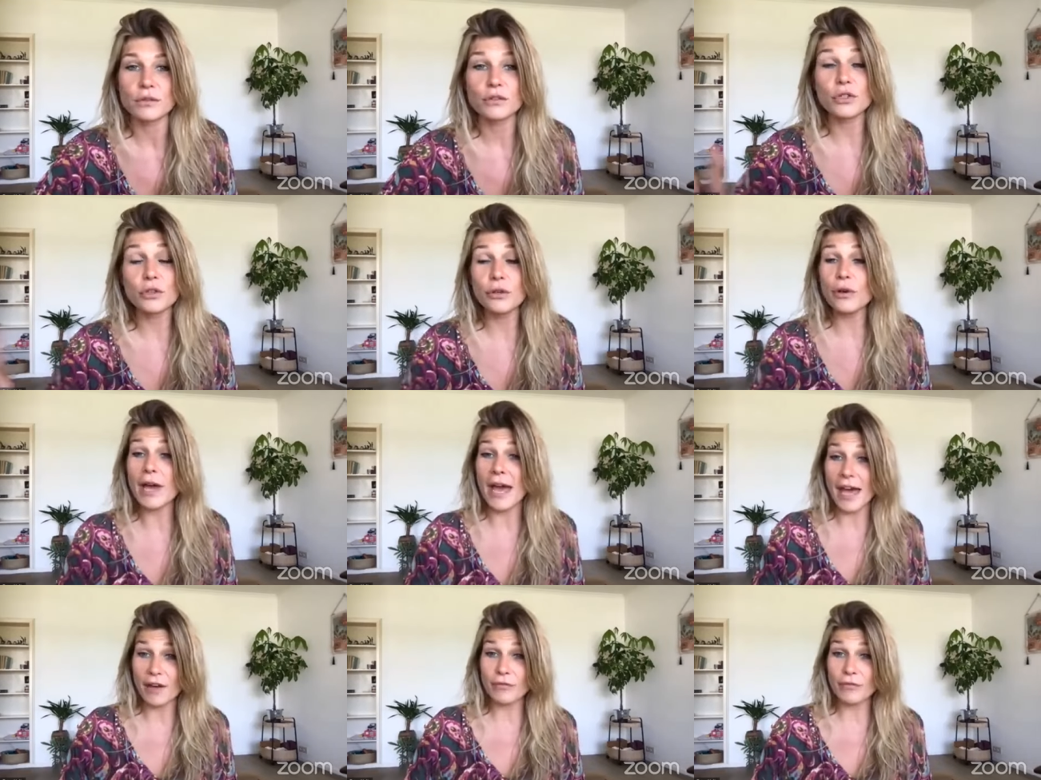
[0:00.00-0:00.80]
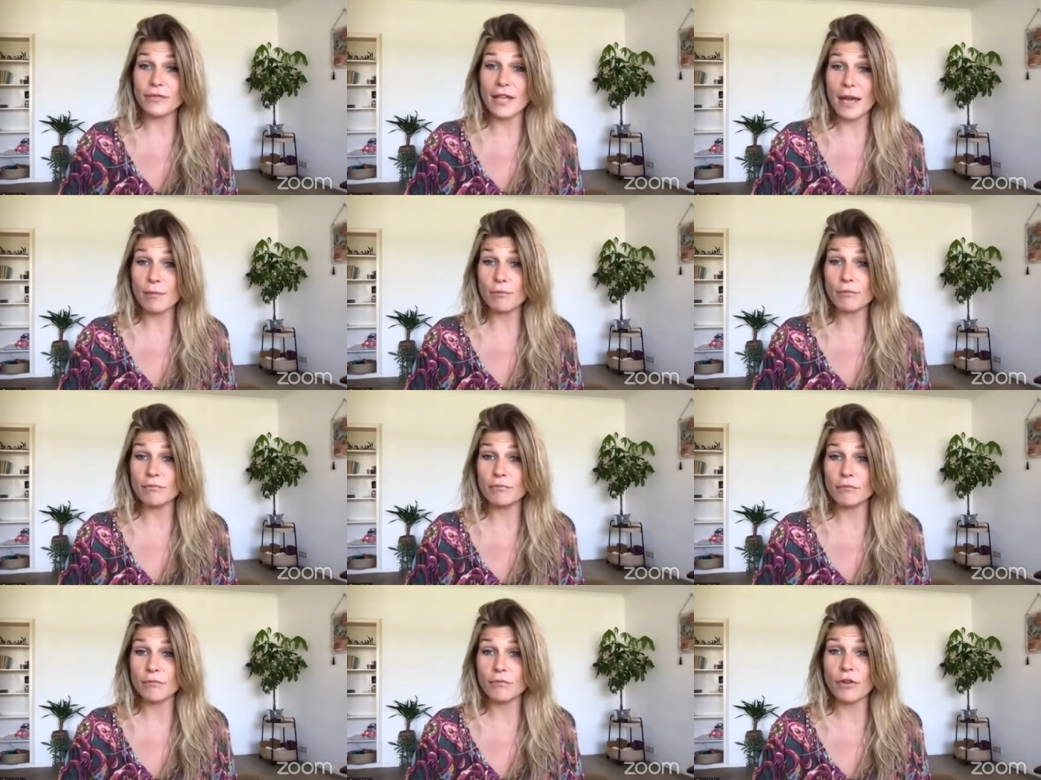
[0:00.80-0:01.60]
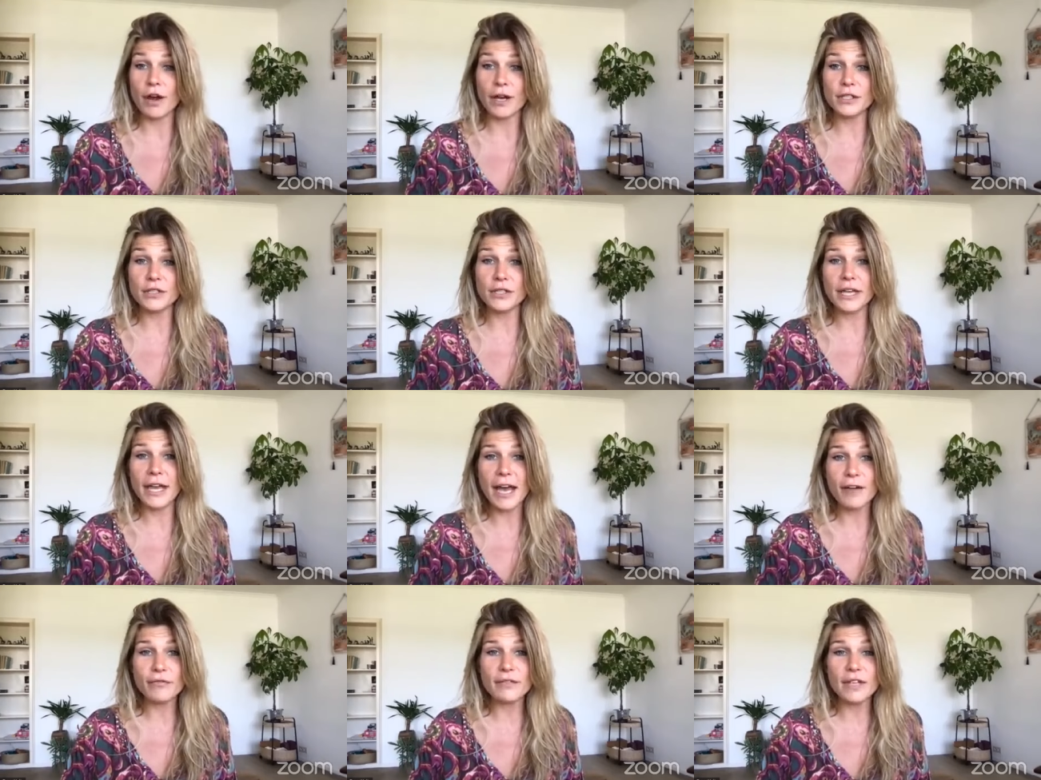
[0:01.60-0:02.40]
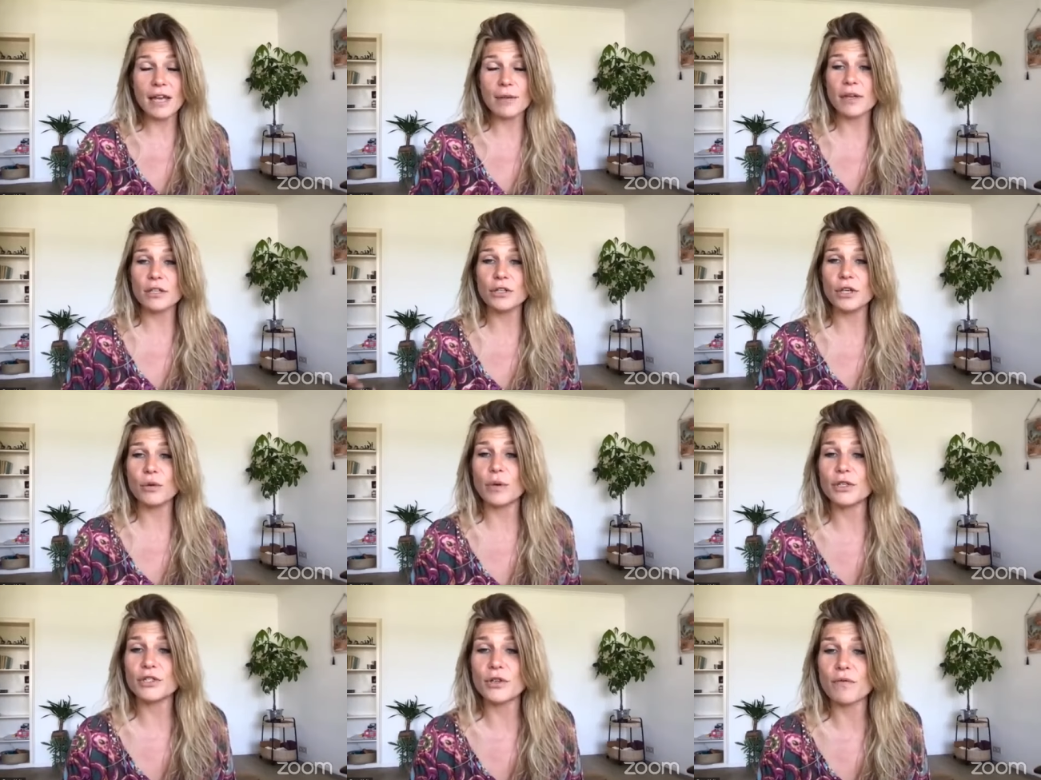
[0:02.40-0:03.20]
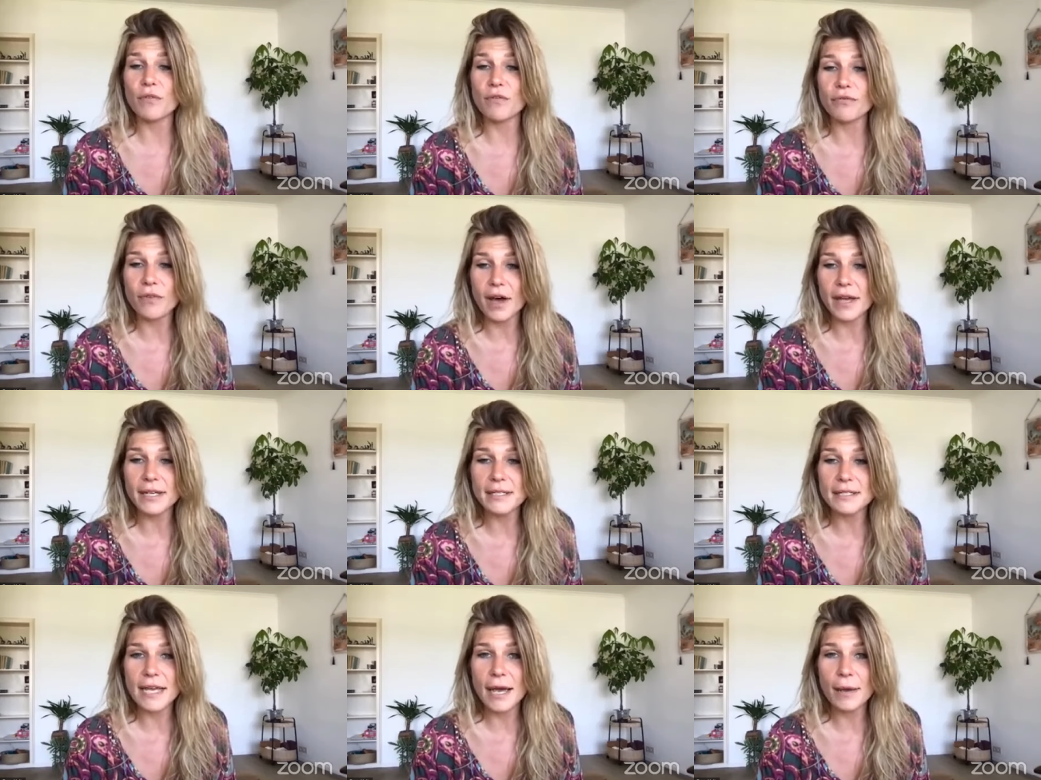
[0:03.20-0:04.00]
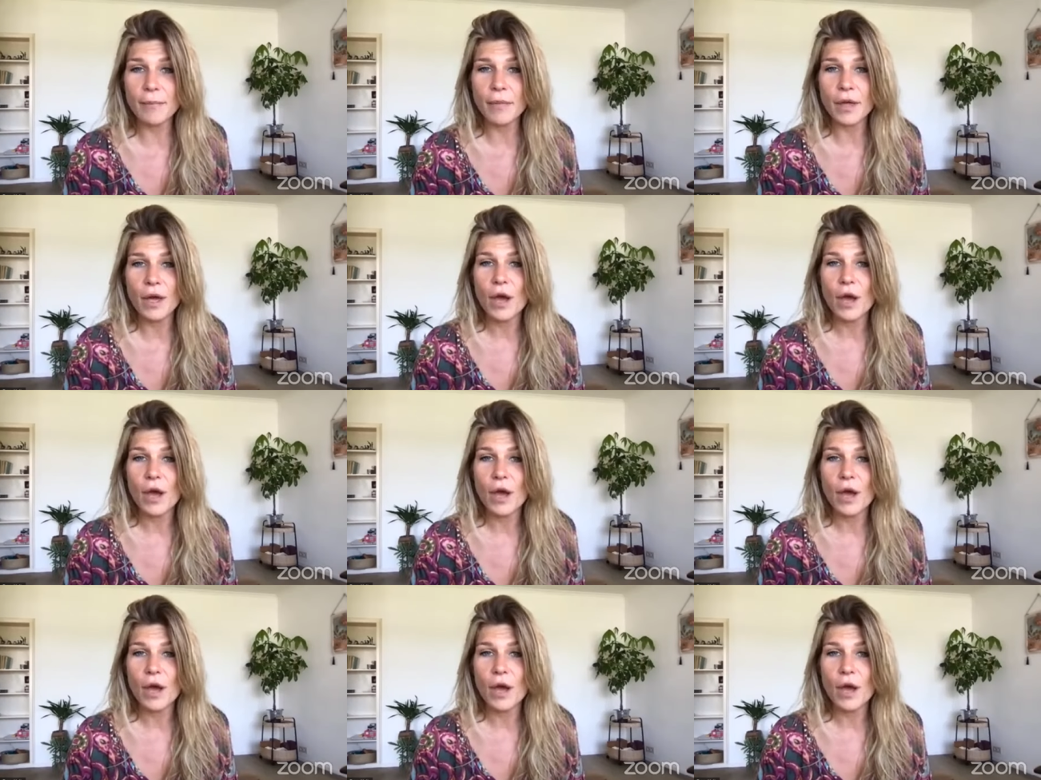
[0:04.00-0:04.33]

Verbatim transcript: Do you have them, right? Do you have them and do you want to revise them?